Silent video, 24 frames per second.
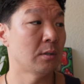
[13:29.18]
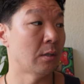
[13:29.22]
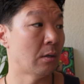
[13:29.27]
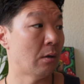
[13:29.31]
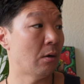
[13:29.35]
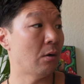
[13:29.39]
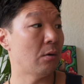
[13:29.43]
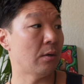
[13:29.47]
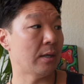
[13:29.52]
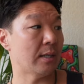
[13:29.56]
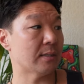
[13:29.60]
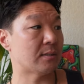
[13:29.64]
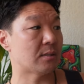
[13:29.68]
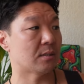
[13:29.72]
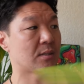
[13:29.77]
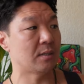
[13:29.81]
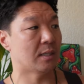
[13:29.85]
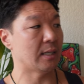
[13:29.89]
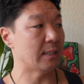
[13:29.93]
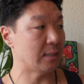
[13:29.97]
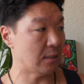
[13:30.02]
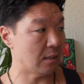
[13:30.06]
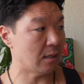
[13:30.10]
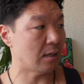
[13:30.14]
you know, oh, that's a
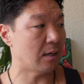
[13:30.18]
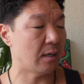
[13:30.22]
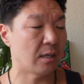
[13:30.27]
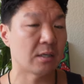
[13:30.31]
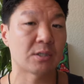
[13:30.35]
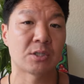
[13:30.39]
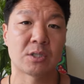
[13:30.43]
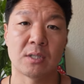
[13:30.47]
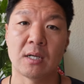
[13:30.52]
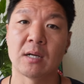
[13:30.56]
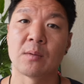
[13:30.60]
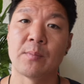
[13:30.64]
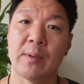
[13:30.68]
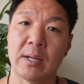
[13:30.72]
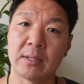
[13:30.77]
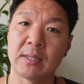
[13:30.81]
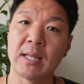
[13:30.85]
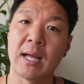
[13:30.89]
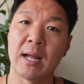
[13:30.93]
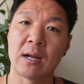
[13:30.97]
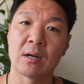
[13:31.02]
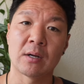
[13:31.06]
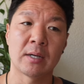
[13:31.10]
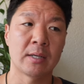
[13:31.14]
good idea. Oh, I should talk about
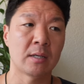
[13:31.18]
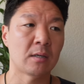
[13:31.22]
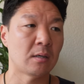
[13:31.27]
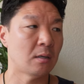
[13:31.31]
that, right?